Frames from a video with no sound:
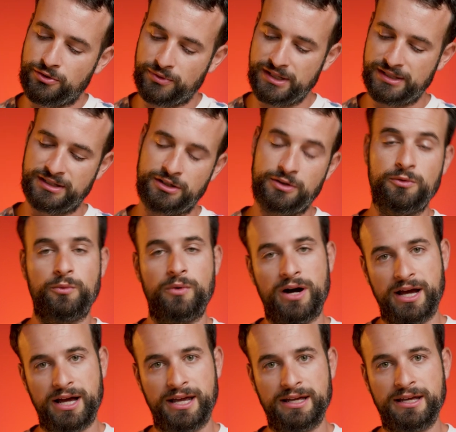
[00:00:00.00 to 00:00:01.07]
a reason
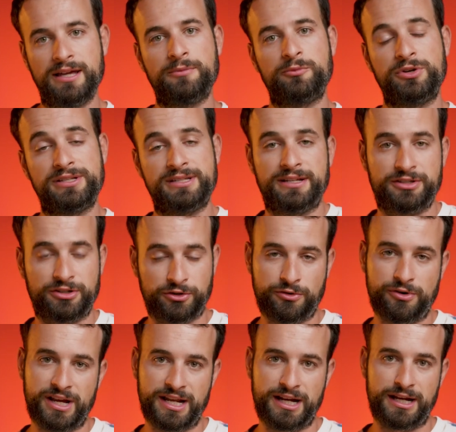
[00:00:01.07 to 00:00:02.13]
why presets are
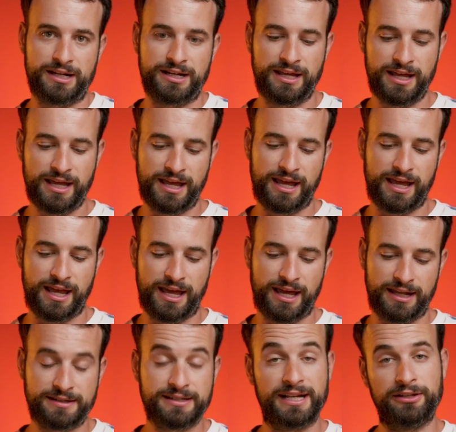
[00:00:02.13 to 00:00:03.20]
created
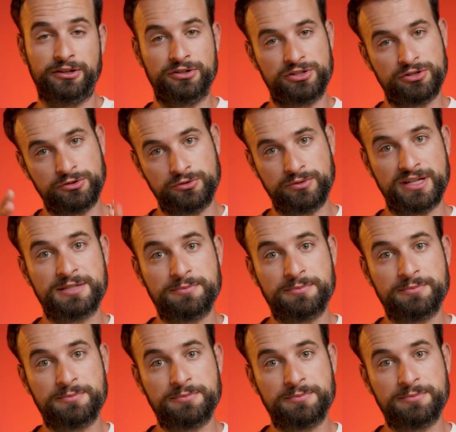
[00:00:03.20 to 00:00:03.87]
and tailored to a